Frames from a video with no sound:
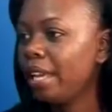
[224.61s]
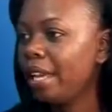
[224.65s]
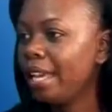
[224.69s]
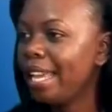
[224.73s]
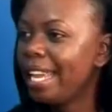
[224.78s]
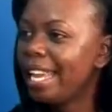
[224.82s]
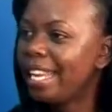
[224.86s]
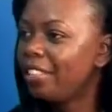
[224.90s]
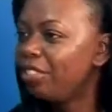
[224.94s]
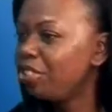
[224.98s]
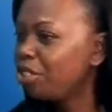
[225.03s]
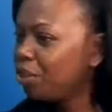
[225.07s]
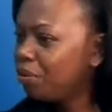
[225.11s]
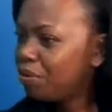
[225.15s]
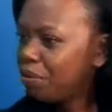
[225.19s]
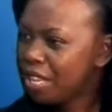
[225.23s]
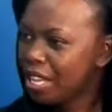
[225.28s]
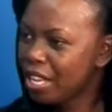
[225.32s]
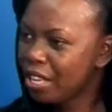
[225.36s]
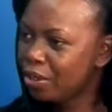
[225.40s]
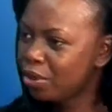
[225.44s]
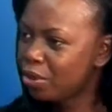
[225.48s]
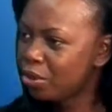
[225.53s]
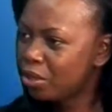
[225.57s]

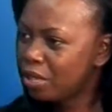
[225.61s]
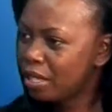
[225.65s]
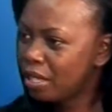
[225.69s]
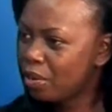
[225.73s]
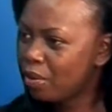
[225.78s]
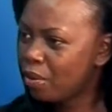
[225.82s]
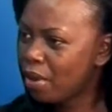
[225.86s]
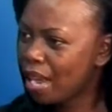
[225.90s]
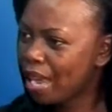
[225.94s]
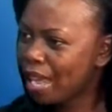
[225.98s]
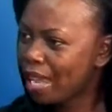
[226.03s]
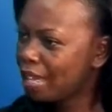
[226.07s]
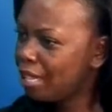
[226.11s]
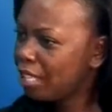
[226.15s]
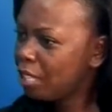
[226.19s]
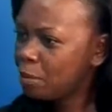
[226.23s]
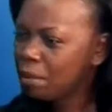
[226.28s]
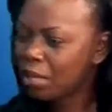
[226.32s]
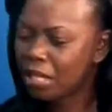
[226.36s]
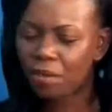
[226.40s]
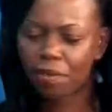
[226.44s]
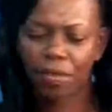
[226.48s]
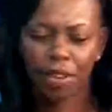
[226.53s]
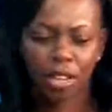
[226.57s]
intervene, or any
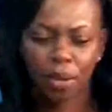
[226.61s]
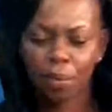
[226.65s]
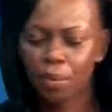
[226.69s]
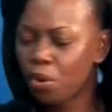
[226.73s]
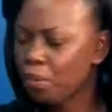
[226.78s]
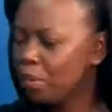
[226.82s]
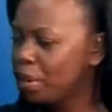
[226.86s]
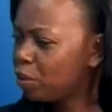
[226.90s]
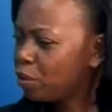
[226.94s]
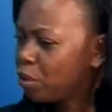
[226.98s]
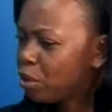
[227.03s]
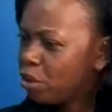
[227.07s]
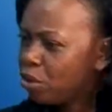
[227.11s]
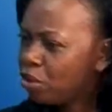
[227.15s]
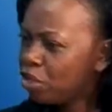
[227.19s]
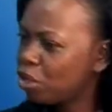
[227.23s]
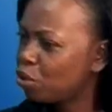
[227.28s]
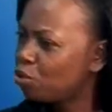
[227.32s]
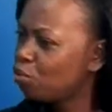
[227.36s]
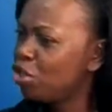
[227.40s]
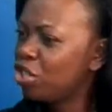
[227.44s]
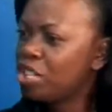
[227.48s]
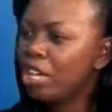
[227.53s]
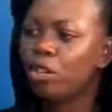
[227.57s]
specific moments where you just
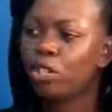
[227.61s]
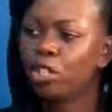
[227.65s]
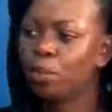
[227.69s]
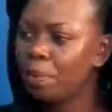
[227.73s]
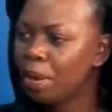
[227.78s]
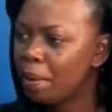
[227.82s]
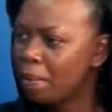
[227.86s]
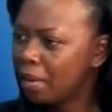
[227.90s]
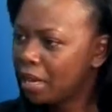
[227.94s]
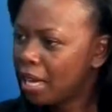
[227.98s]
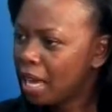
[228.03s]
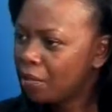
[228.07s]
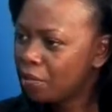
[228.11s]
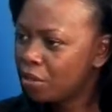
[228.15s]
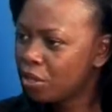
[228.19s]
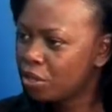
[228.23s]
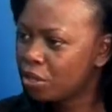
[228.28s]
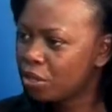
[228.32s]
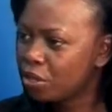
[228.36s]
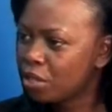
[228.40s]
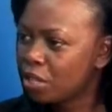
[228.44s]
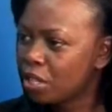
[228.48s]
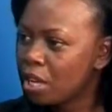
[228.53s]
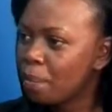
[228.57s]
reach out to public
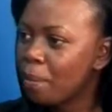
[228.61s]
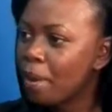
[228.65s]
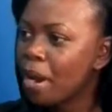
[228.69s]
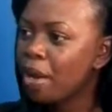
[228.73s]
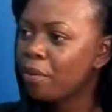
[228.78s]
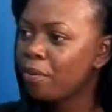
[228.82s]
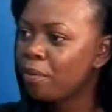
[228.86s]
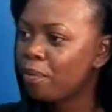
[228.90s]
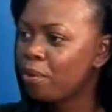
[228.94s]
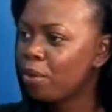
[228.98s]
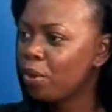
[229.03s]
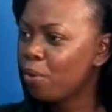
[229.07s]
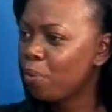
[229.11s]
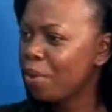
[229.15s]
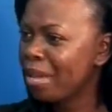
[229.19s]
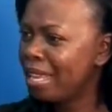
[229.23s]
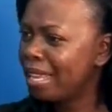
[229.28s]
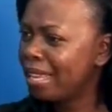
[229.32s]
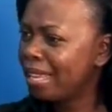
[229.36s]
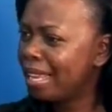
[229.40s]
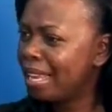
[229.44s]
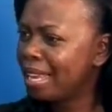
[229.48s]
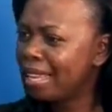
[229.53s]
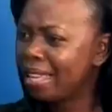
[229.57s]
officers, apart from the week,
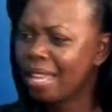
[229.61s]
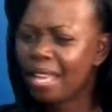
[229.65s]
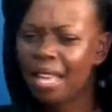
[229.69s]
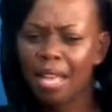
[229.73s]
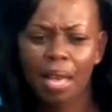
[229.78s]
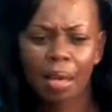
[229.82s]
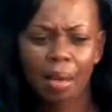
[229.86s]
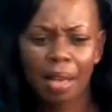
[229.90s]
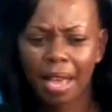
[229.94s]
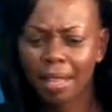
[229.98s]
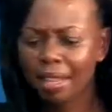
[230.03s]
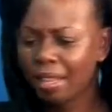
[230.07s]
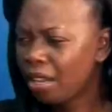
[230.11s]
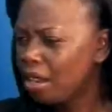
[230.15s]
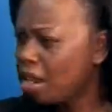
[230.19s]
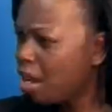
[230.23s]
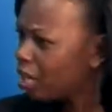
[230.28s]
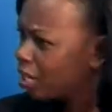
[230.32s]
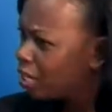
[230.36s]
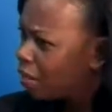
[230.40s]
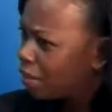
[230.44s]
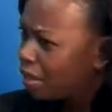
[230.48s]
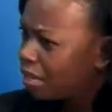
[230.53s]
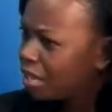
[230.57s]
like at the
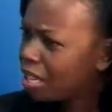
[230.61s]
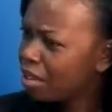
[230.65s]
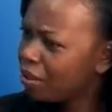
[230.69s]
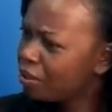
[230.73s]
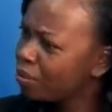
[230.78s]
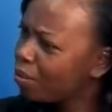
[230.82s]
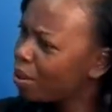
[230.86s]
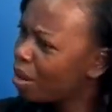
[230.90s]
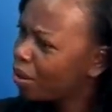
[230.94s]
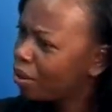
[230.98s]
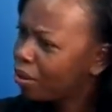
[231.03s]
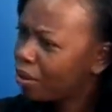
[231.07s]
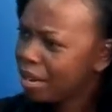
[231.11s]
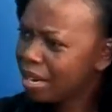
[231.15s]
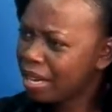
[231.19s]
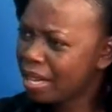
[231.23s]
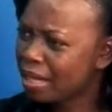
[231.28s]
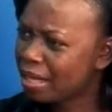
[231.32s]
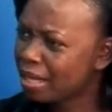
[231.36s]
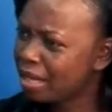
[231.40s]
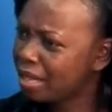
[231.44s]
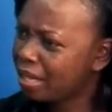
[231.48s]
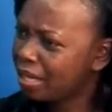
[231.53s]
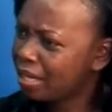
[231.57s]
loss of a loved one or
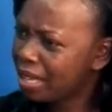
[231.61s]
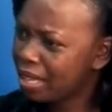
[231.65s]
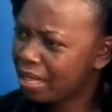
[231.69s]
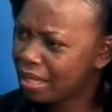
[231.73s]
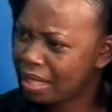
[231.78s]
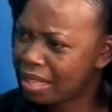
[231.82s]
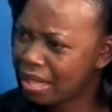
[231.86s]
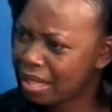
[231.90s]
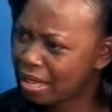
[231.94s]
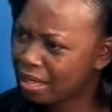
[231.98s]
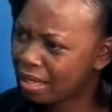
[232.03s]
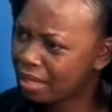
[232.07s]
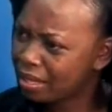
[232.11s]
anything like that?